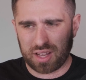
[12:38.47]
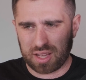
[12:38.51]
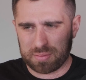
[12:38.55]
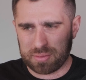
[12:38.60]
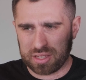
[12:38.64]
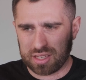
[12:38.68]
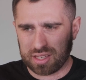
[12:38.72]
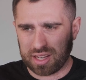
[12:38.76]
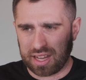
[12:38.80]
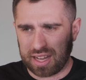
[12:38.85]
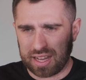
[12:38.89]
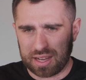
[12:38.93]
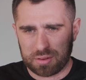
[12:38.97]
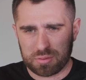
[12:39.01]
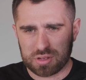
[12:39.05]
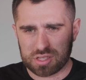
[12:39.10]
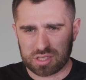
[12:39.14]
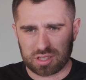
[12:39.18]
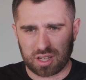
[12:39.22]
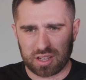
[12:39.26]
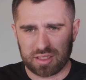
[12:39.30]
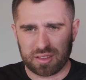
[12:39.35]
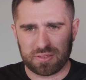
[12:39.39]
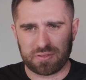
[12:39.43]
I mean, I
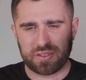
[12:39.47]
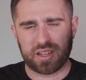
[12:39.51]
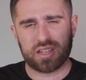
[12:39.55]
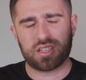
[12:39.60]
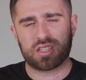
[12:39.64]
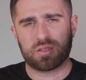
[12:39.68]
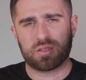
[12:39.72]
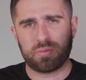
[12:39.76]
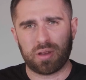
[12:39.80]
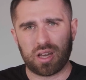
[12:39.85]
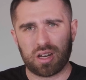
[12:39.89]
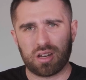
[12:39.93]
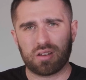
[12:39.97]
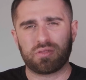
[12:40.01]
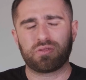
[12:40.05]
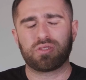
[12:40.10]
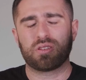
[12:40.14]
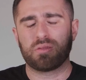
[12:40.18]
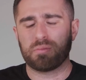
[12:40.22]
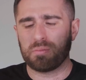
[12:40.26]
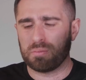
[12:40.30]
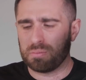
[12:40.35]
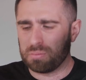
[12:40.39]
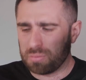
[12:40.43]
was on the fence about it
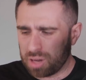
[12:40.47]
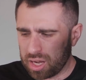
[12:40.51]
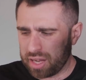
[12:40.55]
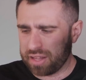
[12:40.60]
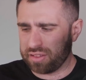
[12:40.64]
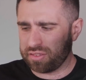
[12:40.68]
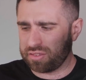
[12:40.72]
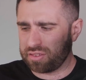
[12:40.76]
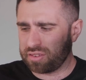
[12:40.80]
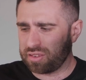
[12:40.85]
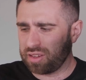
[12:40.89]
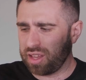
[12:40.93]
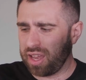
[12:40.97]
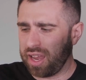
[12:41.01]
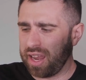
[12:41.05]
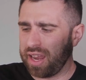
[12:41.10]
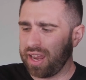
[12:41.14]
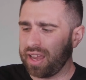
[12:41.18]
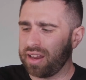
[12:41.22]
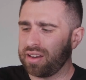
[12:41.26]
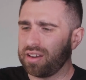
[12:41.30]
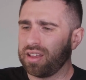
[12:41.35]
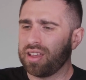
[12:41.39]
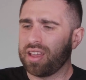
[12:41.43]
for months,
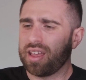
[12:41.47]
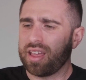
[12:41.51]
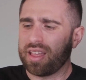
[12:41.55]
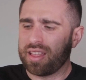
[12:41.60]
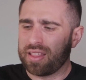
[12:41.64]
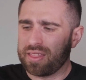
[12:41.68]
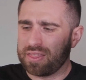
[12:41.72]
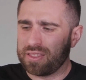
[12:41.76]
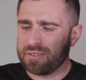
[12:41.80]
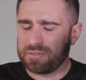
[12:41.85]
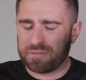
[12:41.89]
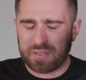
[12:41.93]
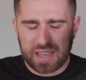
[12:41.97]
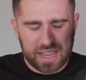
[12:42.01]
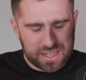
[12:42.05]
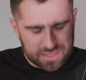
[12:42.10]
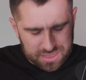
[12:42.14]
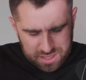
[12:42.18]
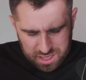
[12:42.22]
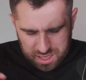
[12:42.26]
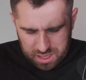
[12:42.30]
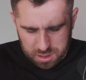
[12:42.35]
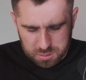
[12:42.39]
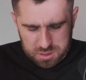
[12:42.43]
and the fact
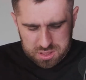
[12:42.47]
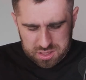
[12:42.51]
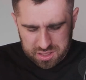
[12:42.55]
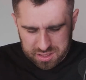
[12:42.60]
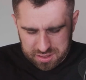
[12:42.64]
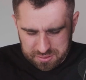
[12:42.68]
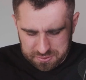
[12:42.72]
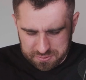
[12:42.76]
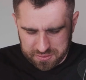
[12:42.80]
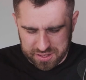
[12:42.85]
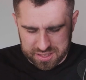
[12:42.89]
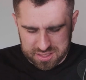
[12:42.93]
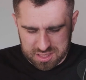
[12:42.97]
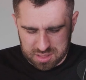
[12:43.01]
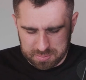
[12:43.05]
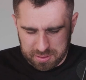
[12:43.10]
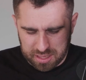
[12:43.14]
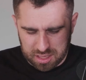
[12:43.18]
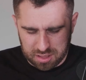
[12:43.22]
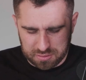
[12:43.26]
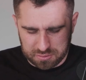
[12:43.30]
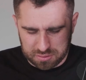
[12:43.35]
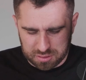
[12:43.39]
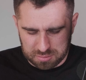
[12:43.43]
that I was on the fence
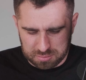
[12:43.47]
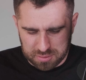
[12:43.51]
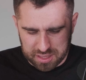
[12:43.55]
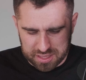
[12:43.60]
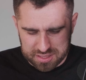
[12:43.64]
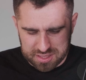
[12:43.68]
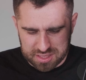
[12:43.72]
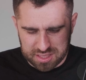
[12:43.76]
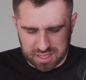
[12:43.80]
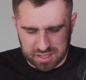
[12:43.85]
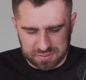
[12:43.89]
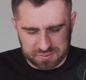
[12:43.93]
about it for months and I